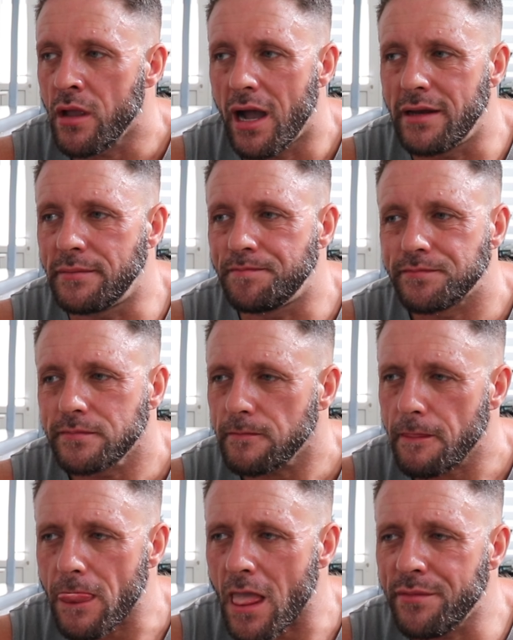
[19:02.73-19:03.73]
and
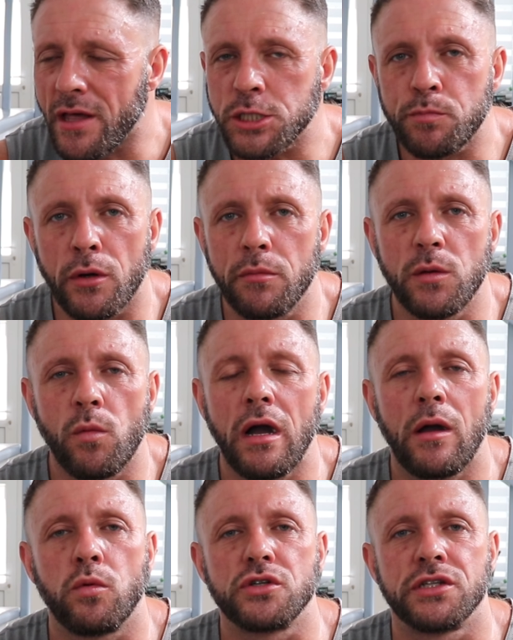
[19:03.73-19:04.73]
that's probably
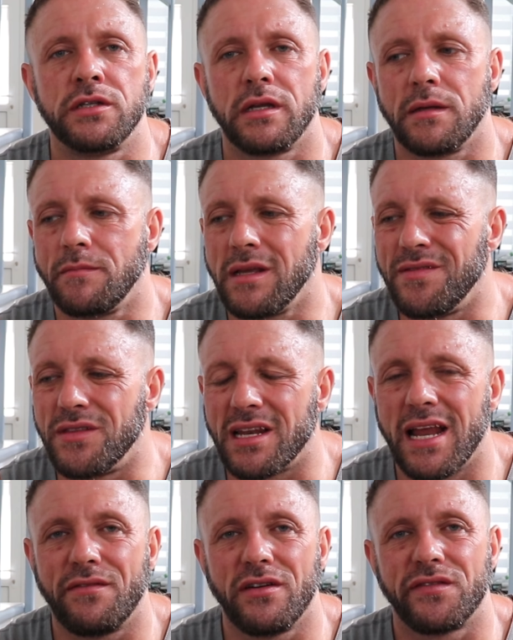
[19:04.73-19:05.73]
why I wasn't in the
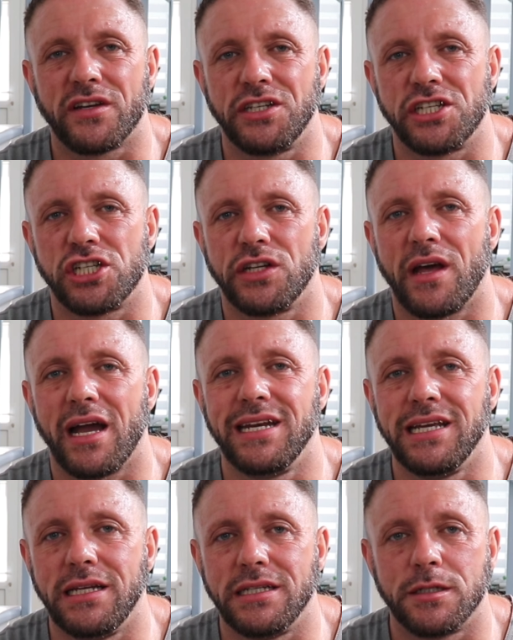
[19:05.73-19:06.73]
level of condition that I
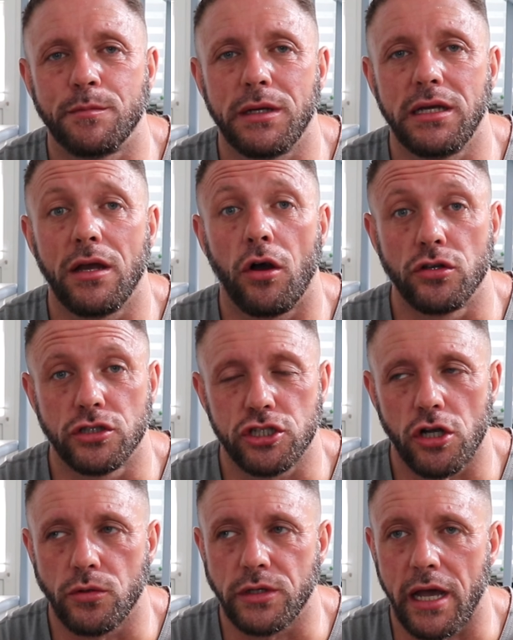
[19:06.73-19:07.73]
needed to be on
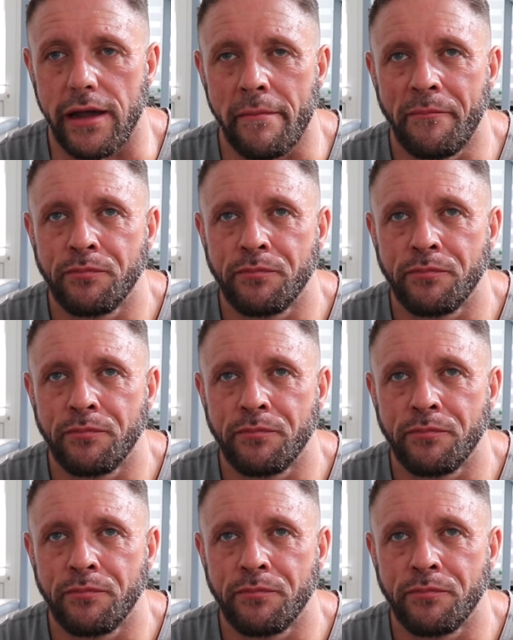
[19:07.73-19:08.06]
show day